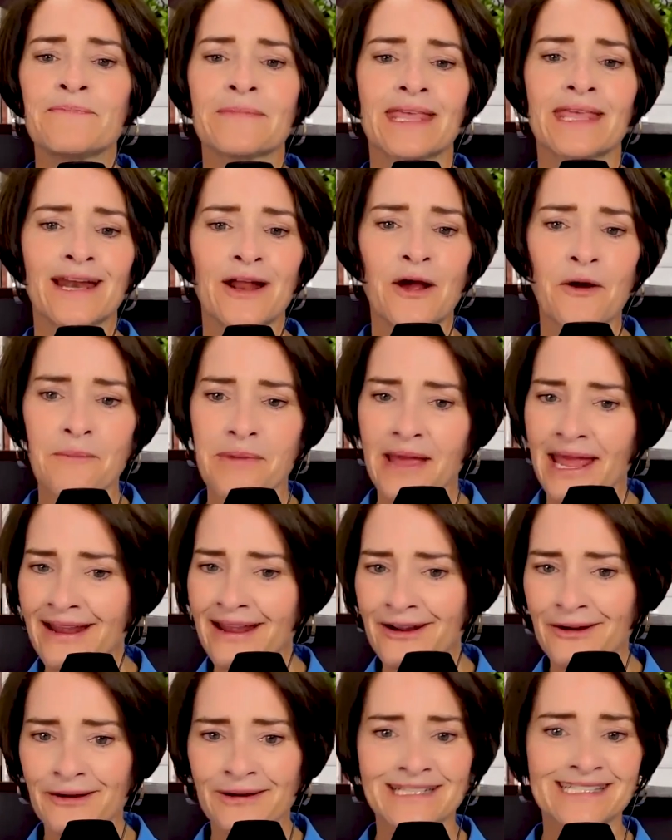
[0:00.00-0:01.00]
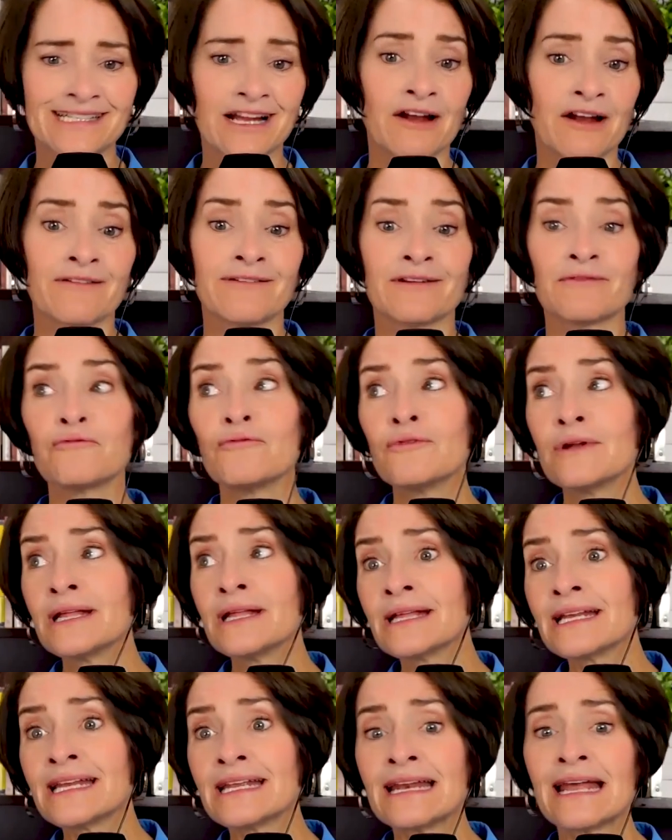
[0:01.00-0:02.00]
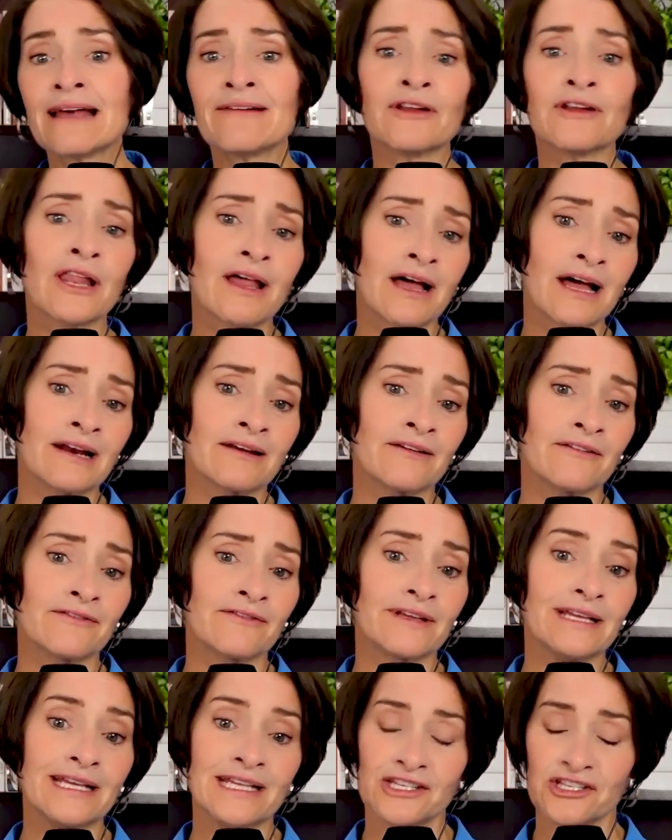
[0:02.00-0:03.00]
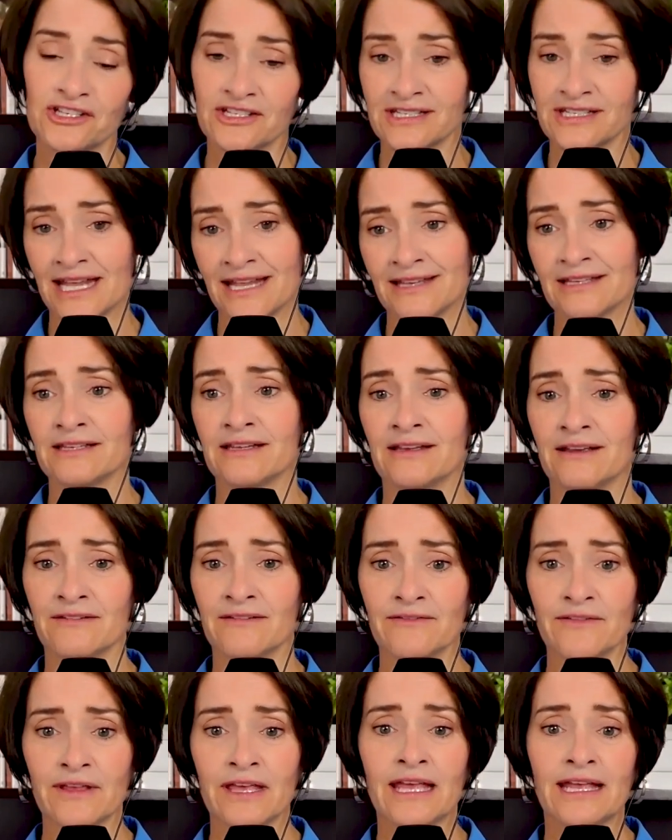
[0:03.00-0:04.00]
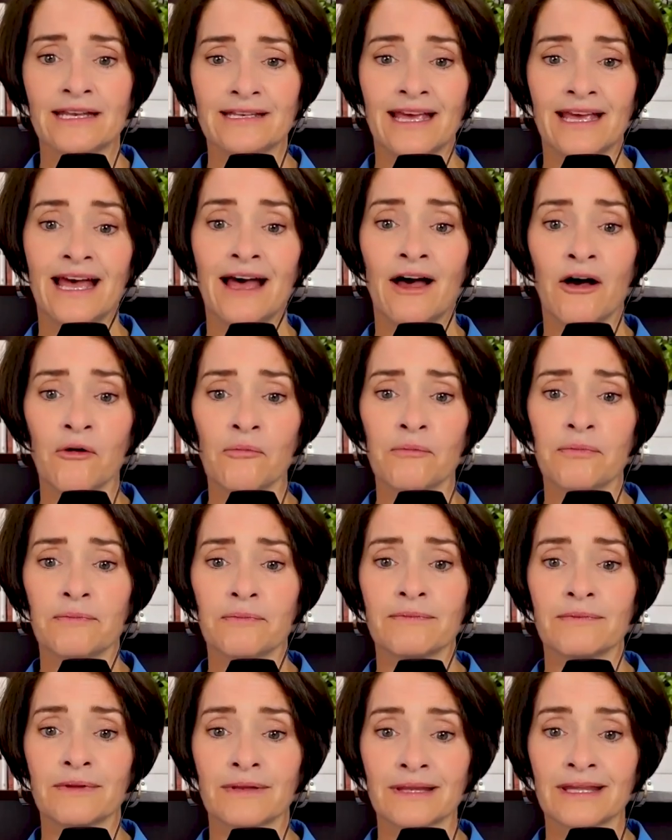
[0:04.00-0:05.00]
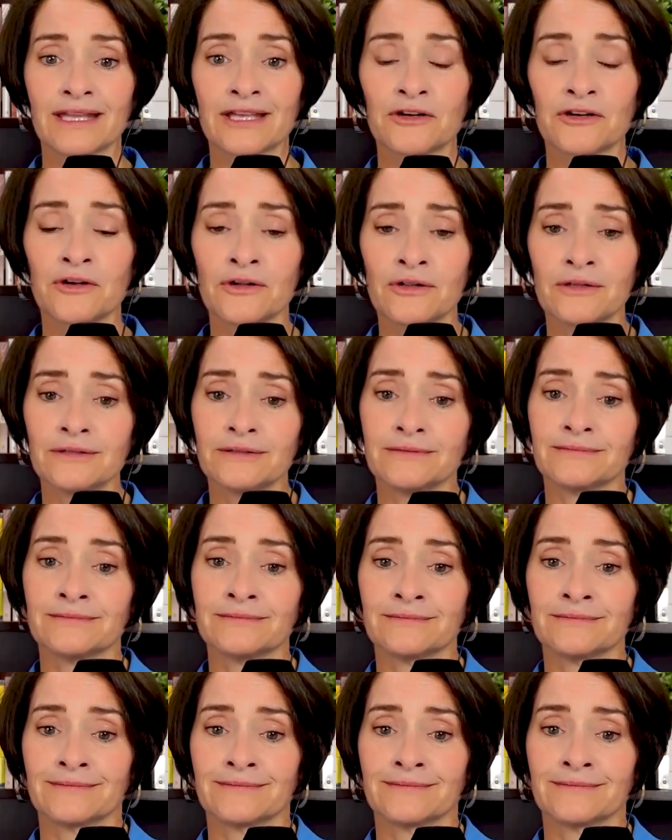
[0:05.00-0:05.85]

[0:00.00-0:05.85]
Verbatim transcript: you know, Baker and Zondervan really didn't have a lot of incentive to help little